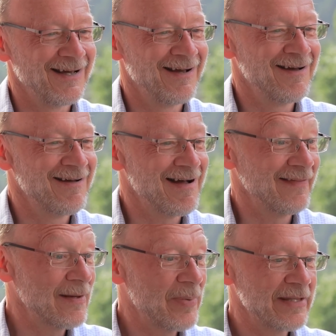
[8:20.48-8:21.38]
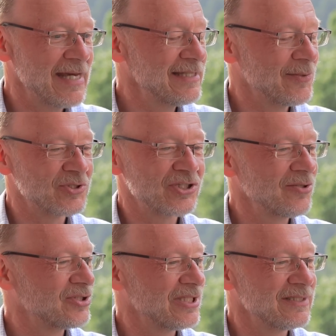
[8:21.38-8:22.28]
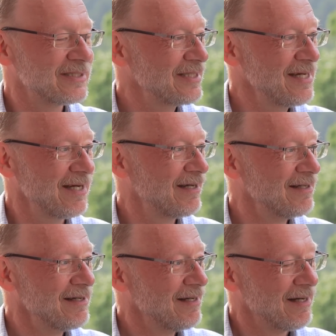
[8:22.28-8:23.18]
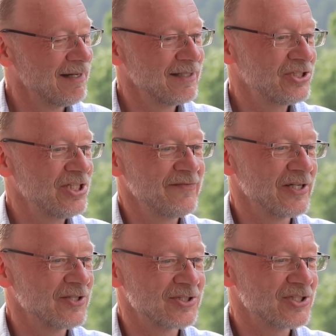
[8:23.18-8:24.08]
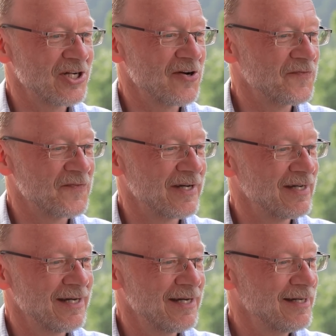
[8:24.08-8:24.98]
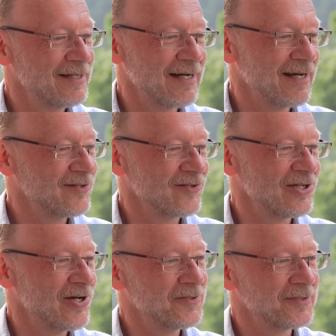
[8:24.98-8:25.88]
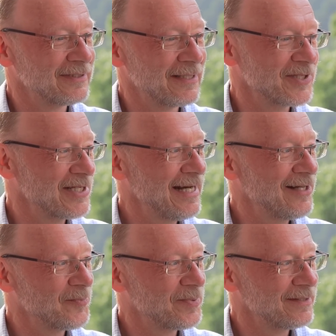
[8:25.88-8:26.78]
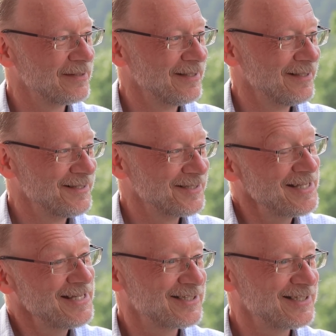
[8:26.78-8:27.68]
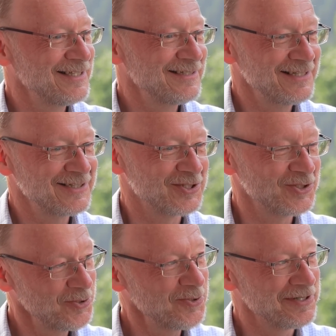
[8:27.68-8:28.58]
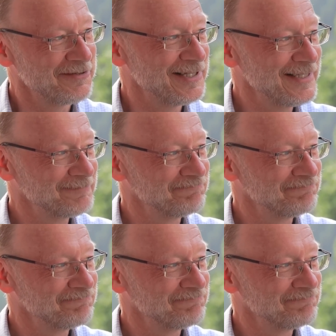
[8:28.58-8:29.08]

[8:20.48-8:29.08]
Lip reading: And then by the end, they were so sincere and achieving good stuff. I thought, no, I'm going to help. So that's the story, really.